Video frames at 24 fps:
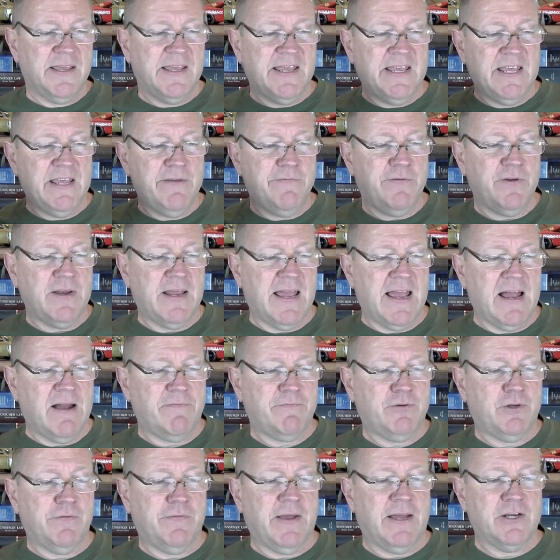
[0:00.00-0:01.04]
even
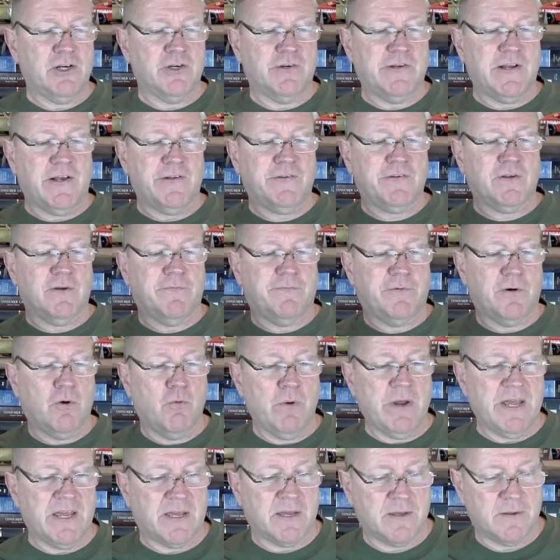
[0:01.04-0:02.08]
after you've had your Tesla for a
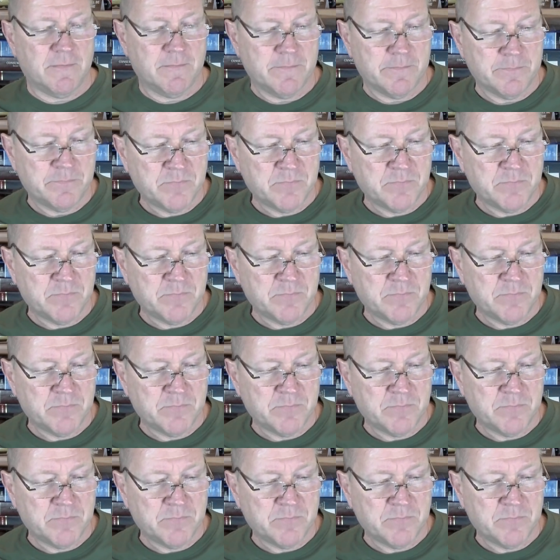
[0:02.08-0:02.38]
week.